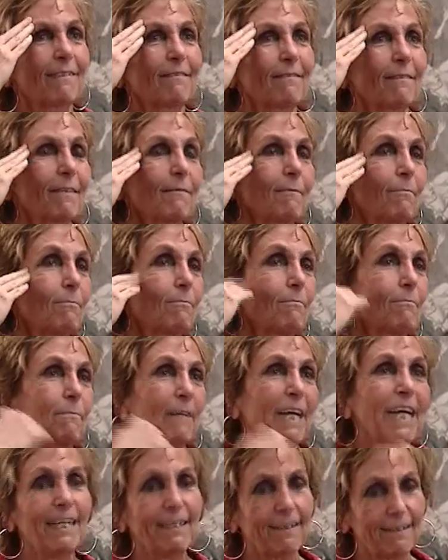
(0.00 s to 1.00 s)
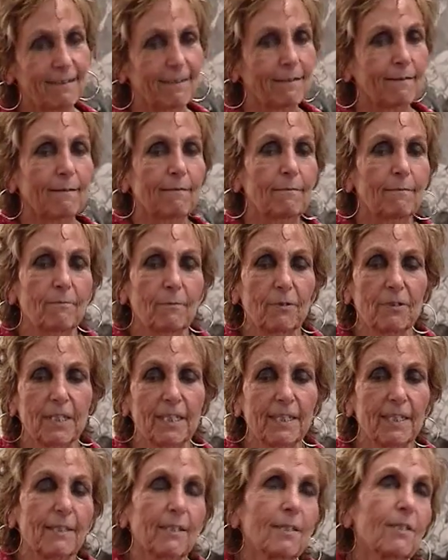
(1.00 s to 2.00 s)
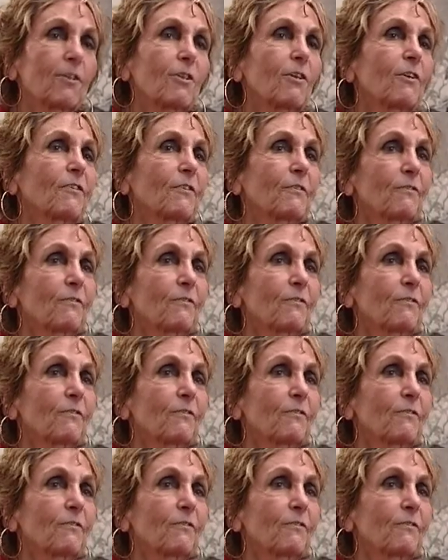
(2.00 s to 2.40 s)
with paint and putting it across.